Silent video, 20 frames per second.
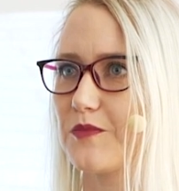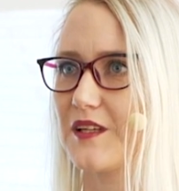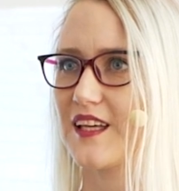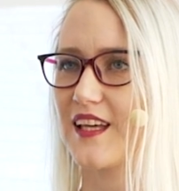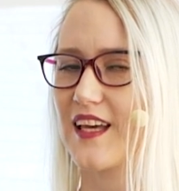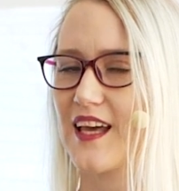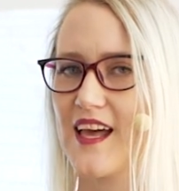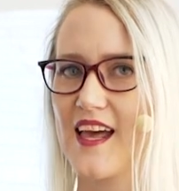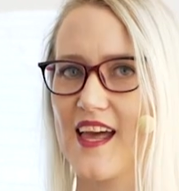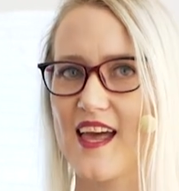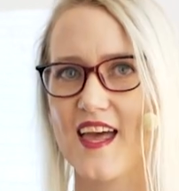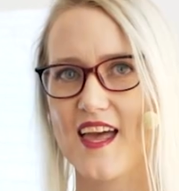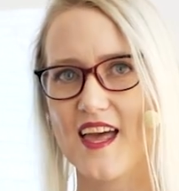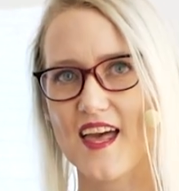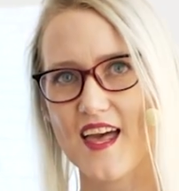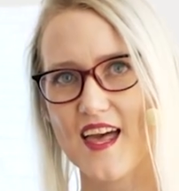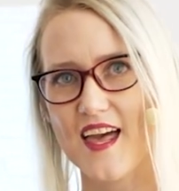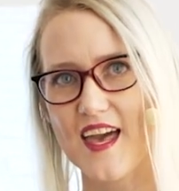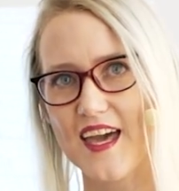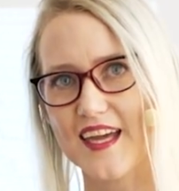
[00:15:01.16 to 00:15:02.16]
be
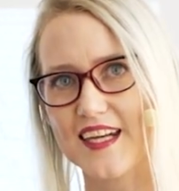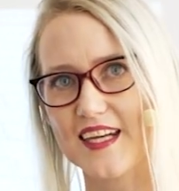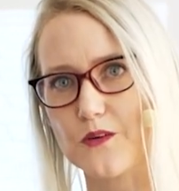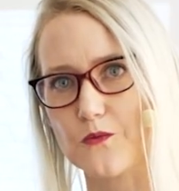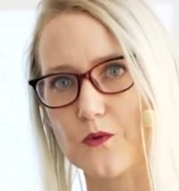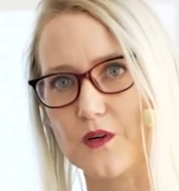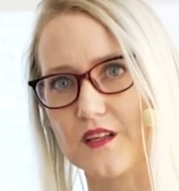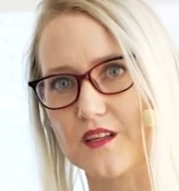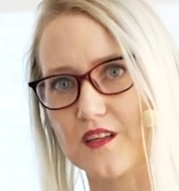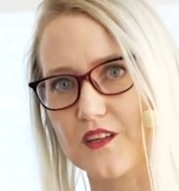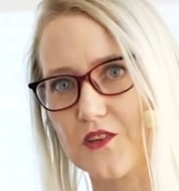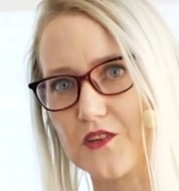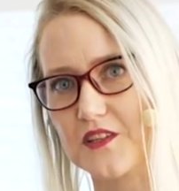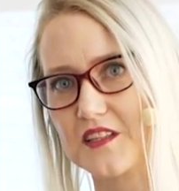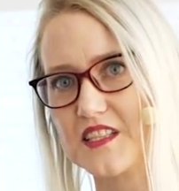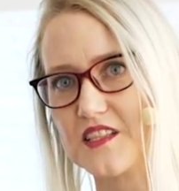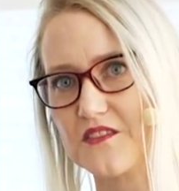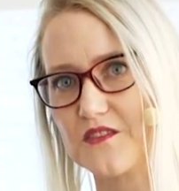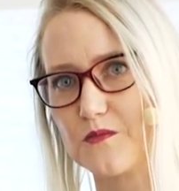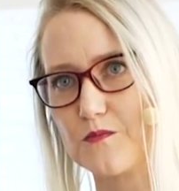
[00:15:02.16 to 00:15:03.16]
anyone, not
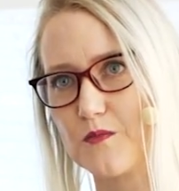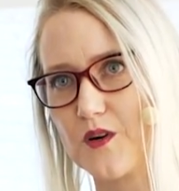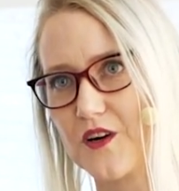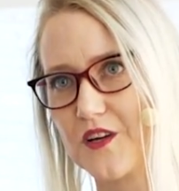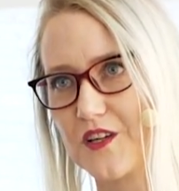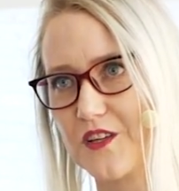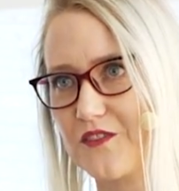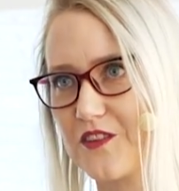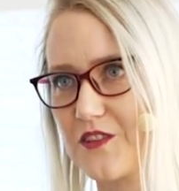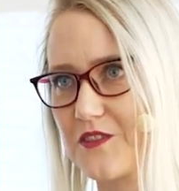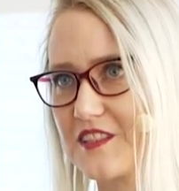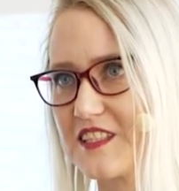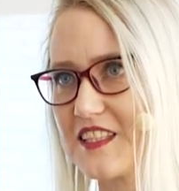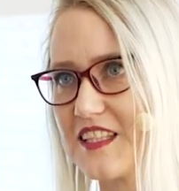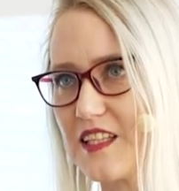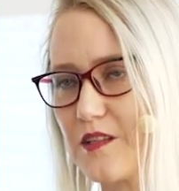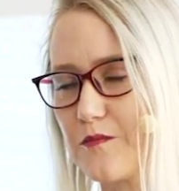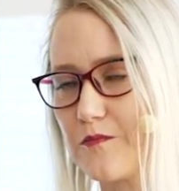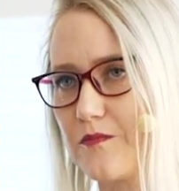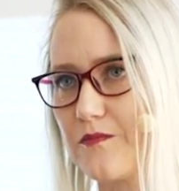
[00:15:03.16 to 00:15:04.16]
even part of your
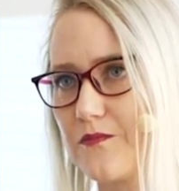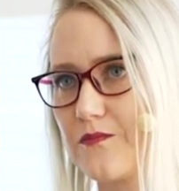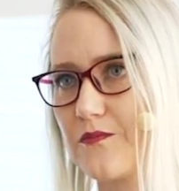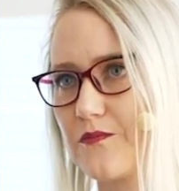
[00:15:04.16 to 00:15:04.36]
team.